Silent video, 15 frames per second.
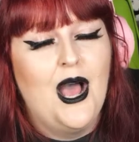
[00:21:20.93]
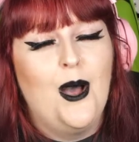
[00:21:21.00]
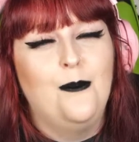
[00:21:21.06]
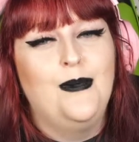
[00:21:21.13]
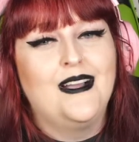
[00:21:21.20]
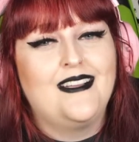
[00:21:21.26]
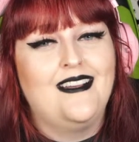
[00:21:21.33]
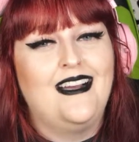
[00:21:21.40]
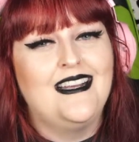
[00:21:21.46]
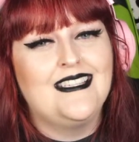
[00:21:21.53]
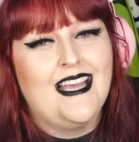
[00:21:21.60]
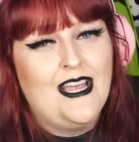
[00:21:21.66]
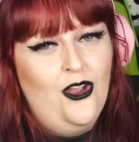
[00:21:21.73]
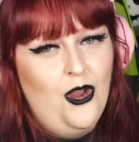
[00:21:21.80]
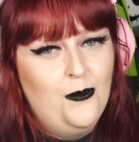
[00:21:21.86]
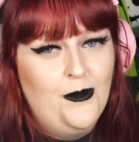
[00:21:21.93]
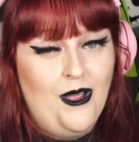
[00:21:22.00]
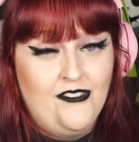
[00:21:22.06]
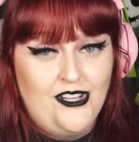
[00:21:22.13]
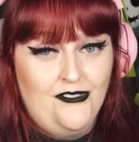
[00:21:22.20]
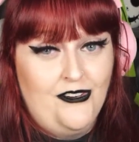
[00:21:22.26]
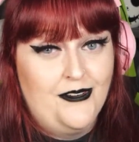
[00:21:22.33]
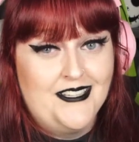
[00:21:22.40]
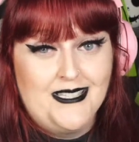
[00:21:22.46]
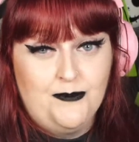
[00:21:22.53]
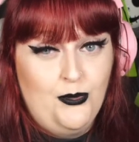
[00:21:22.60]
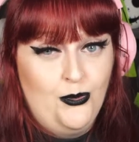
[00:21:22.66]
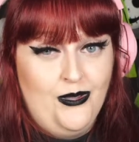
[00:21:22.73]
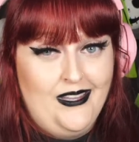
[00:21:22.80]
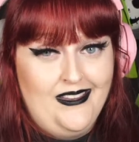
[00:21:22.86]
But guys, I hope you're having a very
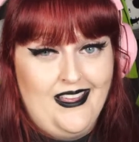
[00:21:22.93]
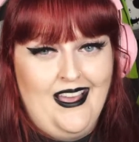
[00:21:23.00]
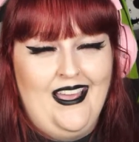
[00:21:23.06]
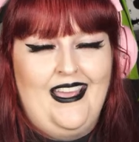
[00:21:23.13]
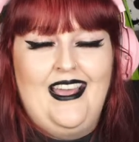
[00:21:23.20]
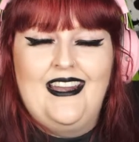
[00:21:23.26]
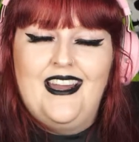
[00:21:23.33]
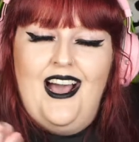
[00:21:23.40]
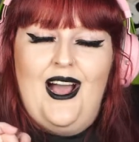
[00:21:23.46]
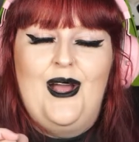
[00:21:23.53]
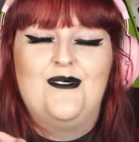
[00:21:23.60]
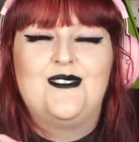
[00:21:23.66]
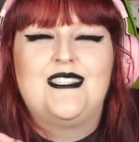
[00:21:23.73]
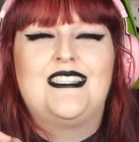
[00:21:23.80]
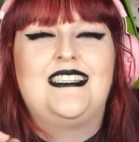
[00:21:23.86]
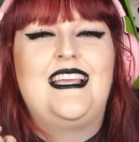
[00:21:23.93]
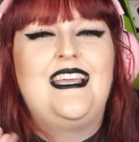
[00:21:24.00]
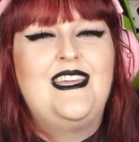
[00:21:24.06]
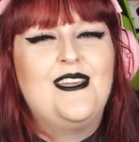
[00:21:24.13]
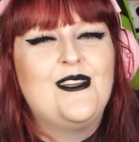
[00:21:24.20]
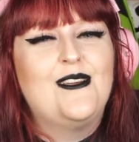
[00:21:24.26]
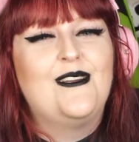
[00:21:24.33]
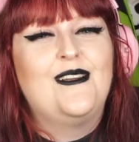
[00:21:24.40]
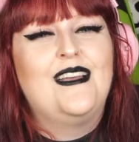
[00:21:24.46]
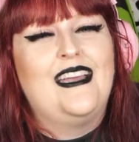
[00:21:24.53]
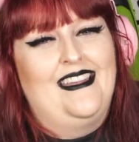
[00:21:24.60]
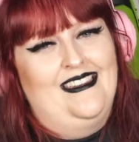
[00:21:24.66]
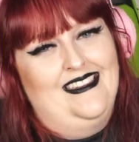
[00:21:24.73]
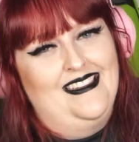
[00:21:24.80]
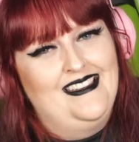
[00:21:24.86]
spooky day, and I will see you
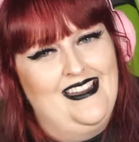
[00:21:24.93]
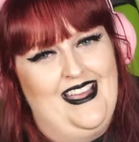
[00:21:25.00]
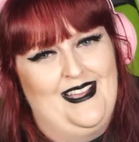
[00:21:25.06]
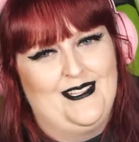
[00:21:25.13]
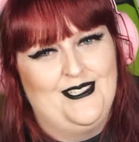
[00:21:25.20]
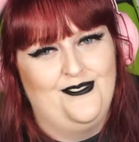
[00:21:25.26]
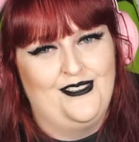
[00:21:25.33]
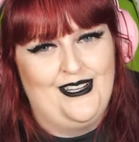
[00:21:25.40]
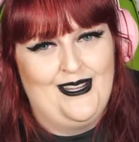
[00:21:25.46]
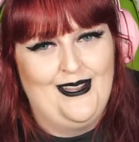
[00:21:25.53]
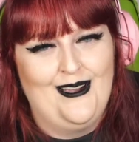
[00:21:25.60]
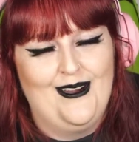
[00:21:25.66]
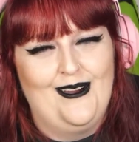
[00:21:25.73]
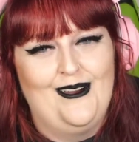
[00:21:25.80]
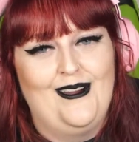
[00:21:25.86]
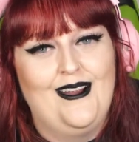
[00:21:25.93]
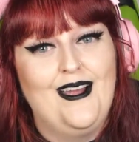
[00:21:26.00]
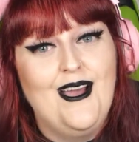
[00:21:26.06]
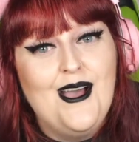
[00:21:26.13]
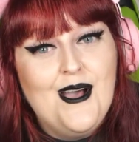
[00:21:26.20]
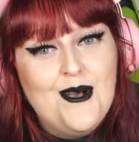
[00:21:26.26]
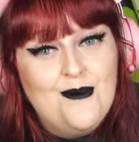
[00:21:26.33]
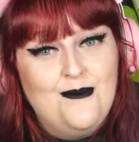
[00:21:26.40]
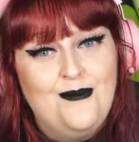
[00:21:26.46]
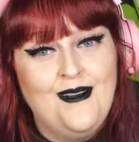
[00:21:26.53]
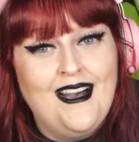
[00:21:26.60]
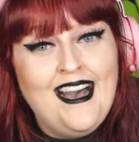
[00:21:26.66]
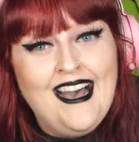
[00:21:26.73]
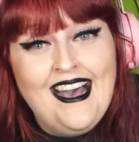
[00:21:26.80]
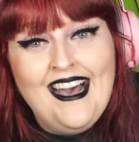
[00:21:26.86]
in the next video.
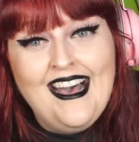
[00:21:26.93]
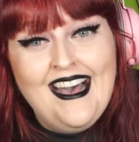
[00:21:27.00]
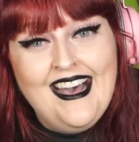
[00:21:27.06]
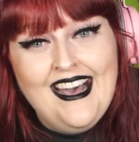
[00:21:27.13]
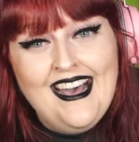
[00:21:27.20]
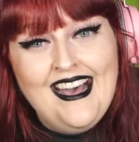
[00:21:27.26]
Bye!